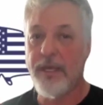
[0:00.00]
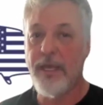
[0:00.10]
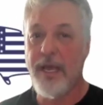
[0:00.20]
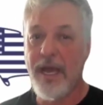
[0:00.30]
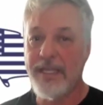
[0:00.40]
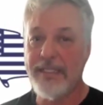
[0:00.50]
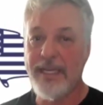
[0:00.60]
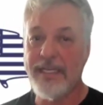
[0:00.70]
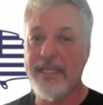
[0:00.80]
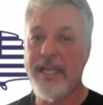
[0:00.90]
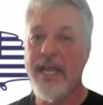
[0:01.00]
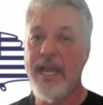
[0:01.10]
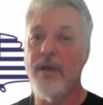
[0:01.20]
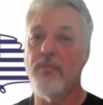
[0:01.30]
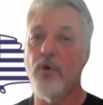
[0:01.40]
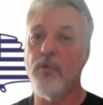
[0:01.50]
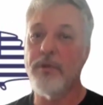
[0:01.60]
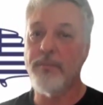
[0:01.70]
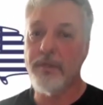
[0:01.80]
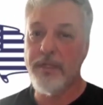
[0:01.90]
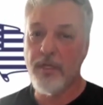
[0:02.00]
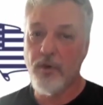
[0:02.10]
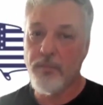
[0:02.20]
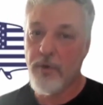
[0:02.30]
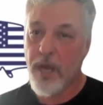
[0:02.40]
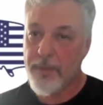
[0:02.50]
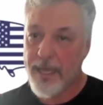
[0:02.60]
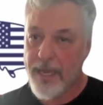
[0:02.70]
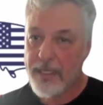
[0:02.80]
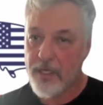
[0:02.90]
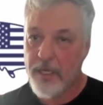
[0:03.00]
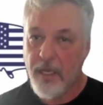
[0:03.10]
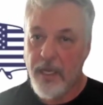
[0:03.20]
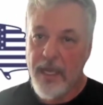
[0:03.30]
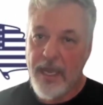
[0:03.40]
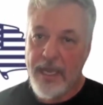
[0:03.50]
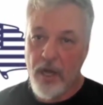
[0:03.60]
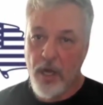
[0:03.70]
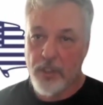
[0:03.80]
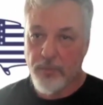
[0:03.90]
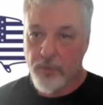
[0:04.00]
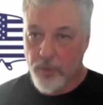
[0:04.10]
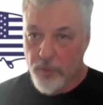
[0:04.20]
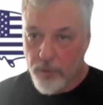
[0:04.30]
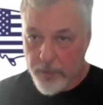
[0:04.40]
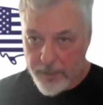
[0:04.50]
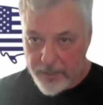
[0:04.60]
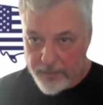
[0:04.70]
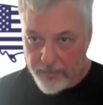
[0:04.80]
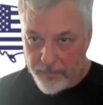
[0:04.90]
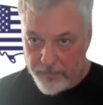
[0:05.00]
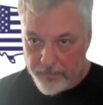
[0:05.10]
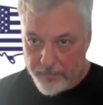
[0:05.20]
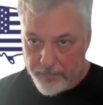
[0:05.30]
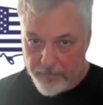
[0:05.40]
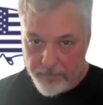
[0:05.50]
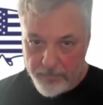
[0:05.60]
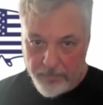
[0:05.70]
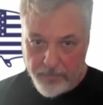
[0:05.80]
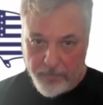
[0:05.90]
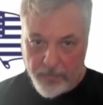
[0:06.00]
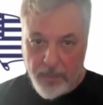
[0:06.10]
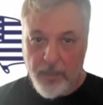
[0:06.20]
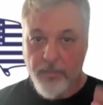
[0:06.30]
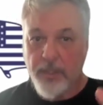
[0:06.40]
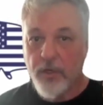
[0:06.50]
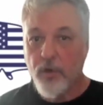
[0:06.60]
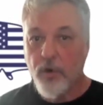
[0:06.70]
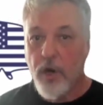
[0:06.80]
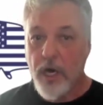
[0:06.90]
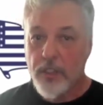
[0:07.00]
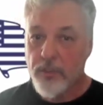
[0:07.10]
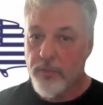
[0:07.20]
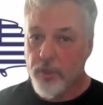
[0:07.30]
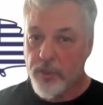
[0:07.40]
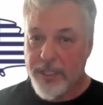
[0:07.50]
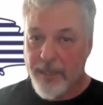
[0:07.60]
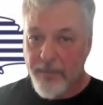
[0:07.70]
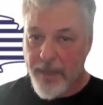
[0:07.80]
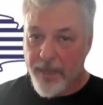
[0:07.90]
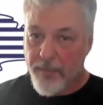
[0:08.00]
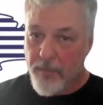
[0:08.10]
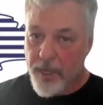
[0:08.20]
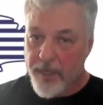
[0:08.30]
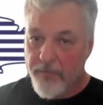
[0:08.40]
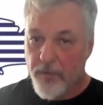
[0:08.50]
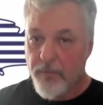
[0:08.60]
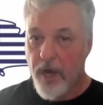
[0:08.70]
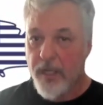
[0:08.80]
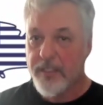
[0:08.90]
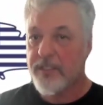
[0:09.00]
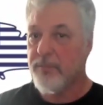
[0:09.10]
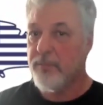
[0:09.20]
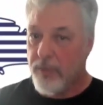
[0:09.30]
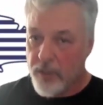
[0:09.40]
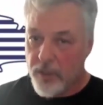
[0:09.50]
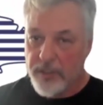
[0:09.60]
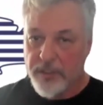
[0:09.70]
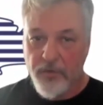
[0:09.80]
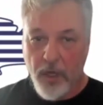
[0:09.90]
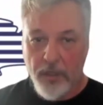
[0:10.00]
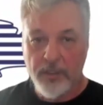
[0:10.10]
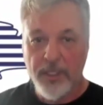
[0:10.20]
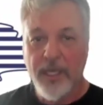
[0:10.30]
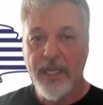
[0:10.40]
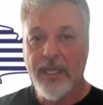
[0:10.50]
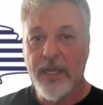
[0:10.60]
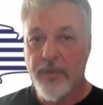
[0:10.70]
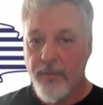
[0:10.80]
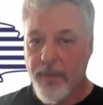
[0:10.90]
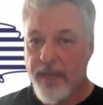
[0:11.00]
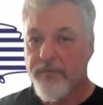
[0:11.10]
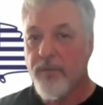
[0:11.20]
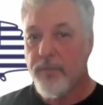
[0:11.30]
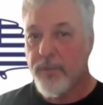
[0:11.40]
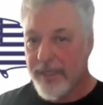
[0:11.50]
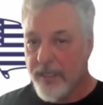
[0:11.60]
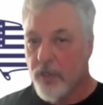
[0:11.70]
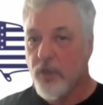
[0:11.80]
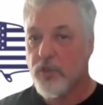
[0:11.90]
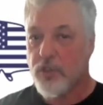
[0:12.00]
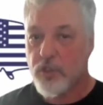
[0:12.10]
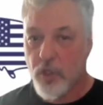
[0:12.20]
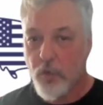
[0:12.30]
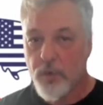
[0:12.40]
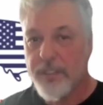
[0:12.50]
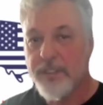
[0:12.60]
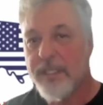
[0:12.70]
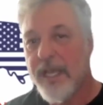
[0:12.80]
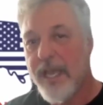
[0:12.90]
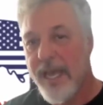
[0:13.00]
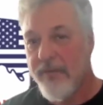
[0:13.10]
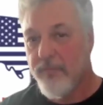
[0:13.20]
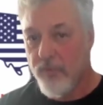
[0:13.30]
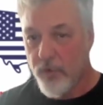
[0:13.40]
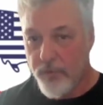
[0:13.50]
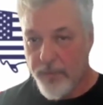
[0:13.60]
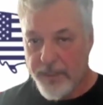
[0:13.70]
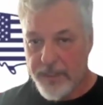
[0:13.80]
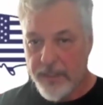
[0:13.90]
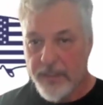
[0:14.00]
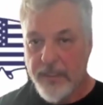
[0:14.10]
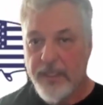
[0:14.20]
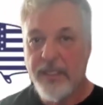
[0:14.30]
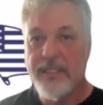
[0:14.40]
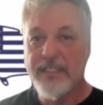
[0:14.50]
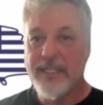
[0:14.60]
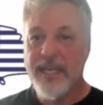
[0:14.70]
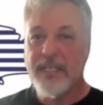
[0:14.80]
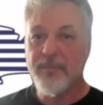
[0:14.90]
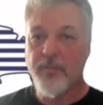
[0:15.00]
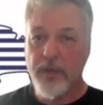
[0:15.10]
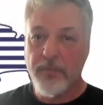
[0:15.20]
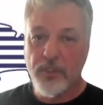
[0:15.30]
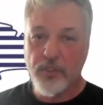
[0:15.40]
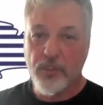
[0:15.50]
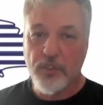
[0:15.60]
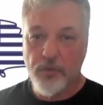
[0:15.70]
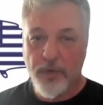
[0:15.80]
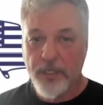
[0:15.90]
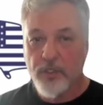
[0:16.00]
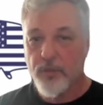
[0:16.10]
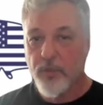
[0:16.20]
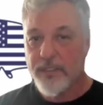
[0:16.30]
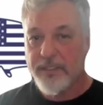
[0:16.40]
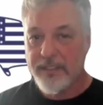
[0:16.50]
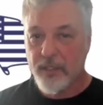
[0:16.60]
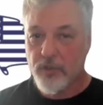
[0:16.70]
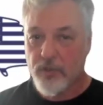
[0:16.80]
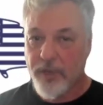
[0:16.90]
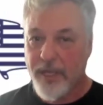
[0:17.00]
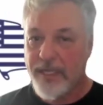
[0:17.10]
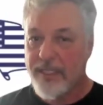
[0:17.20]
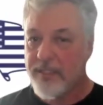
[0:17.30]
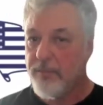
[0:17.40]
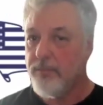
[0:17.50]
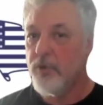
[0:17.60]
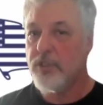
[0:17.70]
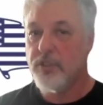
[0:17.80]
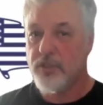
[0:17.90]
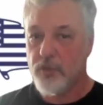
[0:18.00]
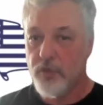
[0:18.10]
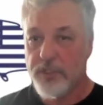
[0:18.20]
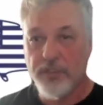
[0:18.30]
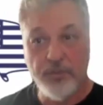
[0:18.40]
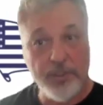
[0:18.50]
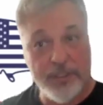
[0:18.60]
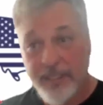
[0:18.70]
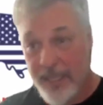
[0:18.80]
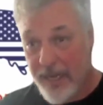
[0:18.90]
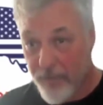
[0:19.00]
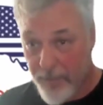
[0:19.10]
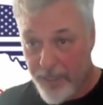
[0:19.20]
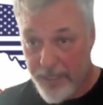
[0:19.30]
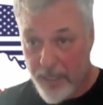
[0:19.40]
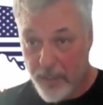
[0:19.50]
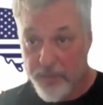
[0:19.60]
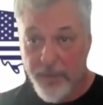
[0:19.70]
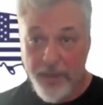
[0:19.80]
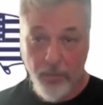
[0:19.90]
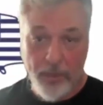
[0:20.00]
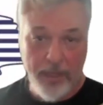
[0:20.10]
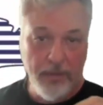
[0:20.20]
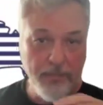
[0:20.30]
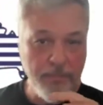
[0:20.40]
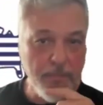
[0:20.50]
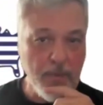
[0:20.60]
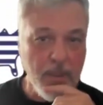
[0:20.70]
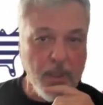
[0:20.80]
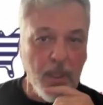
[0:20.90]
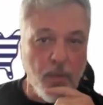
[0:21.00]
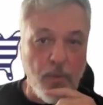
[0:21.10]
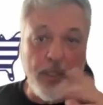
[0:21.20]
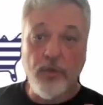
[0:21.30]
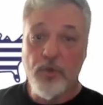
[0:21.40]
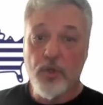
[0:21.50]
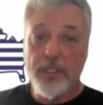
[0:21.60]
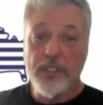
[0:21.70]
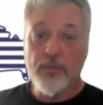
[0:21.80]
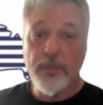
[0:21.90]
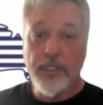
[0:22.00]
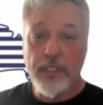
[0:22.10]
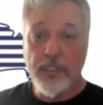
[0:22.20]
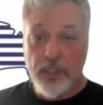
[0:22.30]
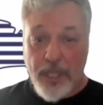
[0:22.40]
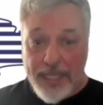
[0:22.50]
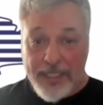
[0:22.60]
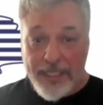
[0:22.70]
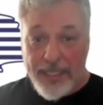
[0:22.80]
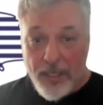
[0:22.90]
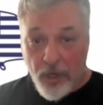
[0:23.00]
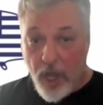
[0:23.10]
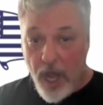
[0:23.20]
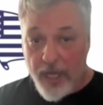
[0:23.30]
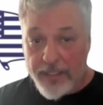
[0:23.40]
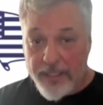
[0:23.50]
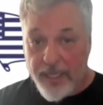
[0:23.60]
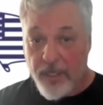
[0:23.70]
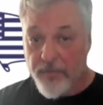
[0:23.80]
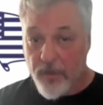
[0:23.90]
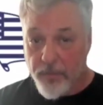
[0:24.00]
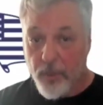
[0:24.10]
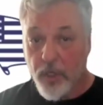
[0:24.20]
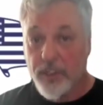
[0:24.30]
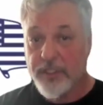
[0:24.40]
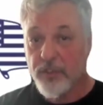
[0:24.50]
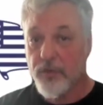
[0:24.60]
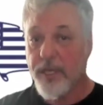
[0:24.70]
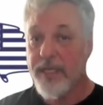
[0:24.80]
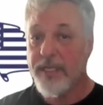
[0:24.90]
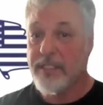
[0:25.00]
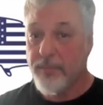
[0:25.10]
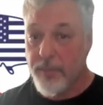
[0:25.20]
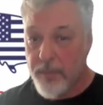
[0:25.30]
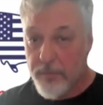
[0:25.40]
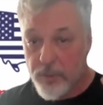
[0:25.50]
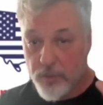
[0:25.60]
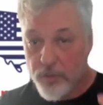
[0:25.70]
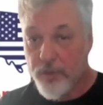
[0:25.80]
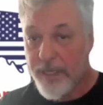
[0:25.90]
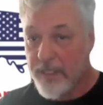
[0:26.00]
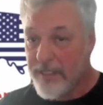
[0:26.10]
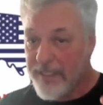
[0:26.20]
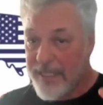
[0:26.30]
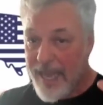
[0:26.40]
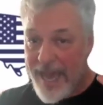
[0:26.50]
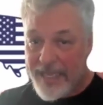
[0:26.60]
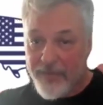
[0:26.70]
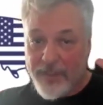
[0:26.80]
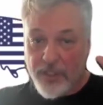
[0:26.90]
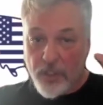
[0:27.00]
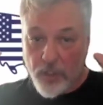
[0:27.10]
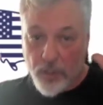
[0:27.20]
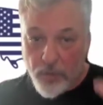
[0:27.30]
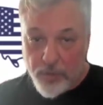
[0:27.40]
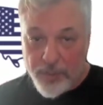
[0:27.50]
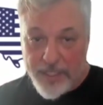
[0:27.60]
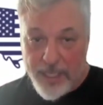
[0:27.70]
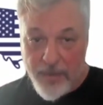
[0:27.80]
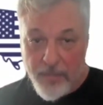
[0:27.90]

identity and more with political propaganda and entrepreneurialism. Political entrepreneurs can make money from politics. Millions of dollars can be made from political slogans and movements. In this case, publishers and trainers wanted to sell trainings and books to school districts and to everybody else, by the way. When communities rejected their content of their books and trainings, the publishers, trainings, and activists accused them